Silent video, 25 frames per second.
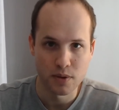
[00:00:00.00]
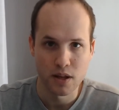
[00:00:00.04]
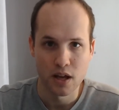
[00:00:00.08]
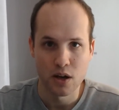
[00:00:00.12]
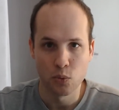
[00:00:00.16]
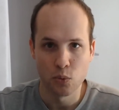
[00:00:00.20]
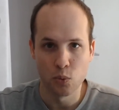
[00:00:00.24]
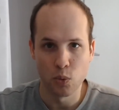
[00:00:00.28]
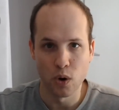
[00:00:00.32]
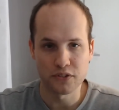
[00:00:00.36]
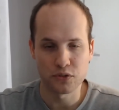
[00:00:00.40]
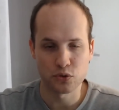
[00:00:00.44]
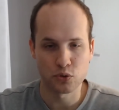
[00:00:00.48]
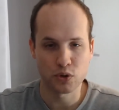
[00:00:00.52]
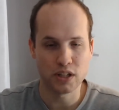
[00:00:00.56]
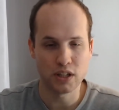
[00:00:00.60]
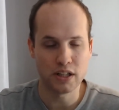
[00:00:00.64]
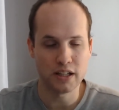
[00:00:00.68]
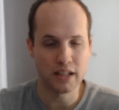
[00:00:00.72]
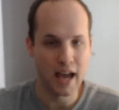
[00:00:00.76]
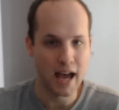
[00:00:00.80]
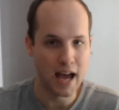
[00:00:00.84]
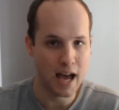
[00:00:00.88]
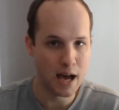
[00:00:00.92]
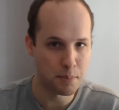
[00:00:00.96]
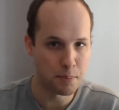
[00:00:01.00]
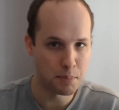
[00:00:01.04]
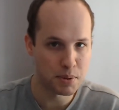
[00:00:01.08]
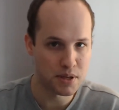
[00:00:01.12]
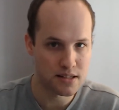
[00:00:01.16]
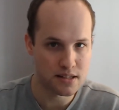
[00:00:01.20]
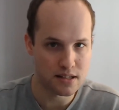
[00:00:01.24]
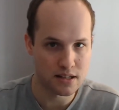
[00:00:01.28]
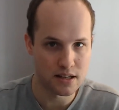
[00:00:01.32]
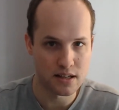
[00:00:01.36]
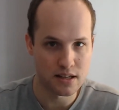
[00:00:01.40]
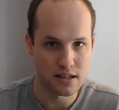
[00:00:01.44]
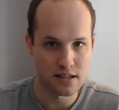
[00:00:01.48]
what really
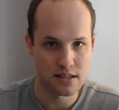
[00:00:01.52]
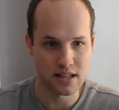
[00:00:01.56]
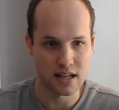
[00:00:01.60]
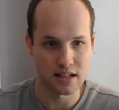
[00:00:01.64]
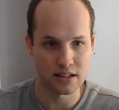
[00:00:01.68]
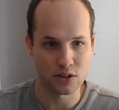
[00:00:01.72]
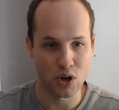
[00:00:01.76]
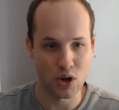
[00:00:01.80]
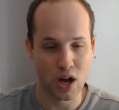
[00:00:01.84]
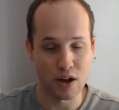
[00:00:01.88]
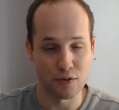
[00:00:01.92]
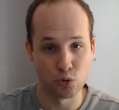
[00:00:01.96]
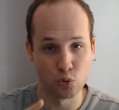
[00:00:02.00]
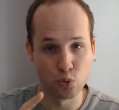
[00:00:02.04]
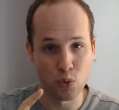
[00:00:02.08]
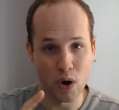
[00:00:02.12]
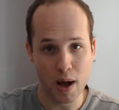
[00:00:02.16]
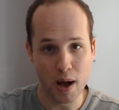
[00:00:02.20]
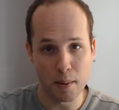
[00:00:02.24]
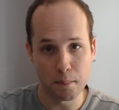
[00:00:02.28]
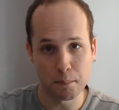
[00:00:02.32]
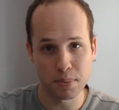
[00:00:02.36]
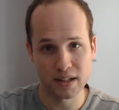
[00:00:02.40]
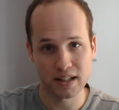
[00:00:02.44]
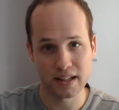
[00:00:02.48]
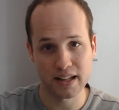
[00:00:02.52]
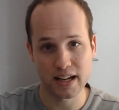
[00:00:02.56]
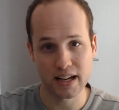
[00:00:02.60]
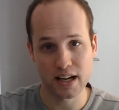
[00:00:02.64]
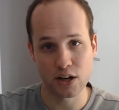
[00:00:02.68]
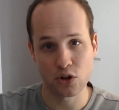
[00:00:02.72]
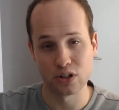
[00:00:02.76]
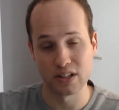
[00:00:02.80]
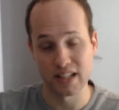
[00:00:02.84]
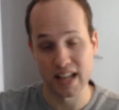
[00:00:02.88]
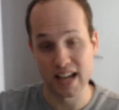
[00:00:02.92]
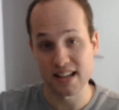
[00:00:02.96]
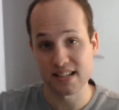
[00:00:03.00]
happens is that you have one player
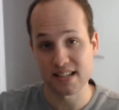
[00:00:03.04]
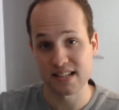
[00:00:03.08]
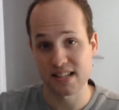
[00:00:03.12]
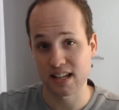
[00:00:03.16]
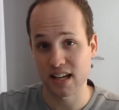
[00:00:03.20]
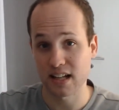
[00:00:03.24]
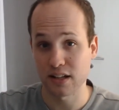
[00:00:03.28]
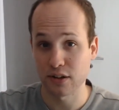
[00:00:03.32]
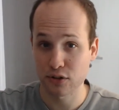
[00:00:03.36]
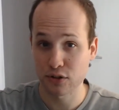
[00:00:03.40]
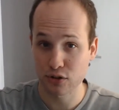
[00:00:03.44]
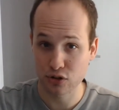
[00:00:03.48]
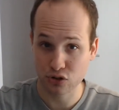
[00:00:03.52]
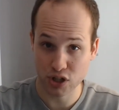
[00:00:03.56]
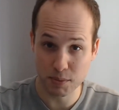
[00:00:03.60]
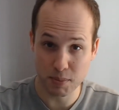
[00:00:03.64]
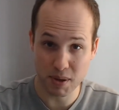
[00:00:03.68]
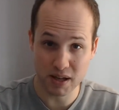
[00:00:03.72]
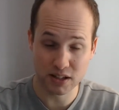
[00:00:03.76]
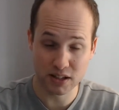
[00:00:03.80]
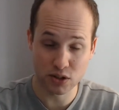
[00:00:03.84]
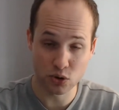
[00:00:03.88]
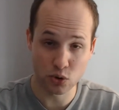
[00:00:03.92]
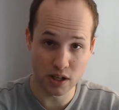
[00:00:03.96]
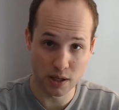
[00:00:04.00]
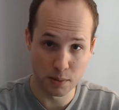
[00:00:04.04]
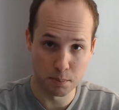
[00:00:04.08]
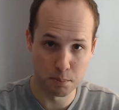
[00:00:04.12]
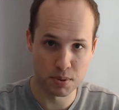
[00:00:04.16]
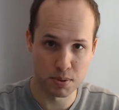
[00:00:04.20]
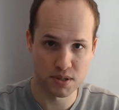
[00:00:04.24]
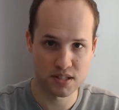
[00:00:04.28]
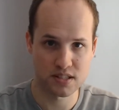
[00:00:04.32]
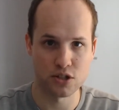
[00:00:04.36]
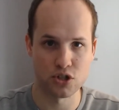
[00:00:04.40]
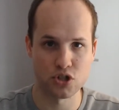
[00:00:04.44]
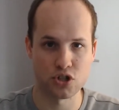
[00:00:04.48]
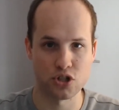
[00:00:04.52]
less that can 3-bet you in
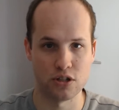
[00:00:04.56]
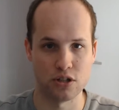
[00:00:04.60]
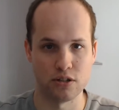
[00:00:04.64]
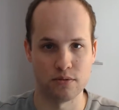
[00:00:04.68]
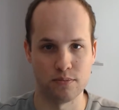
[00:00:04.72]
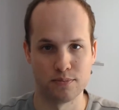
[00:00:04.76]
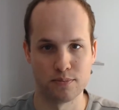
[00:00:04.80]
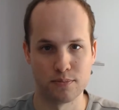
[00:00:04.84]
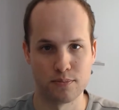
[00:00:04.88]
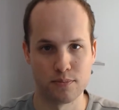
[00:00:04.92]
position.